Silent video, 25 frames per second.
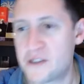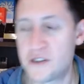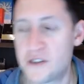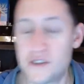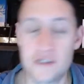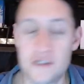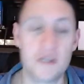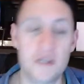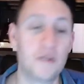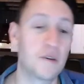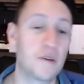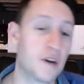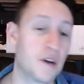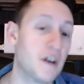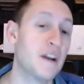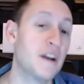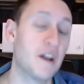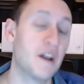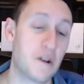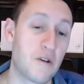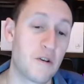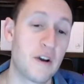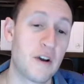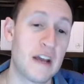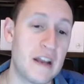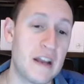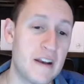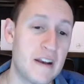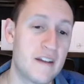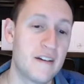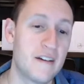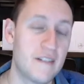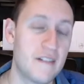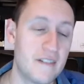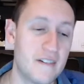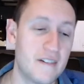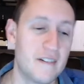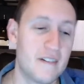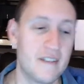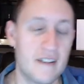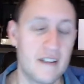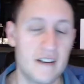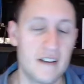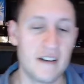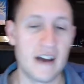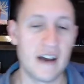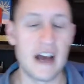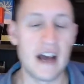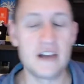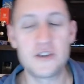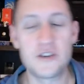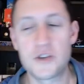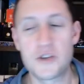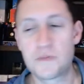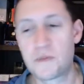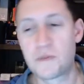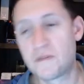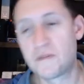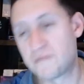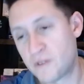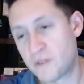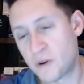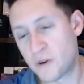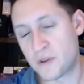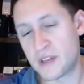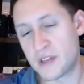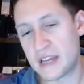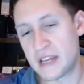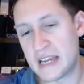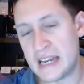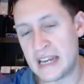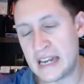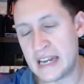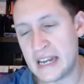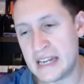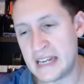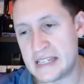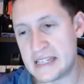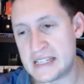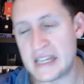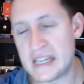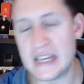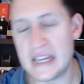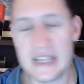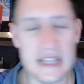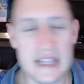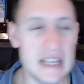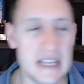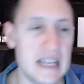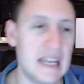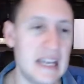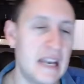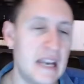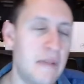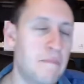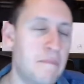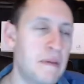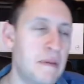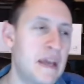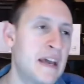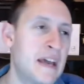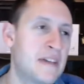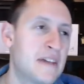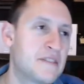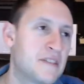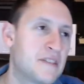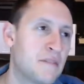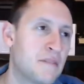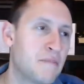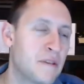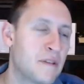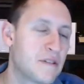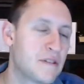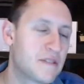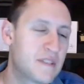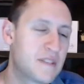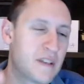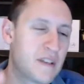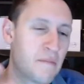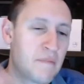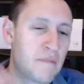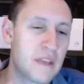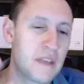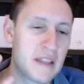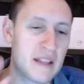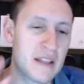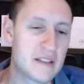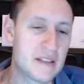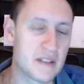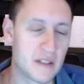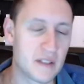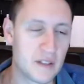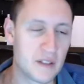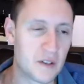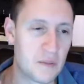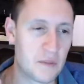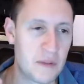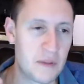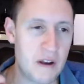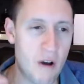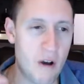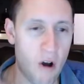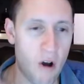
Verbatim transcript: is so good. Agreed. I just prefer the EDT. The EDP has some something that's a little bit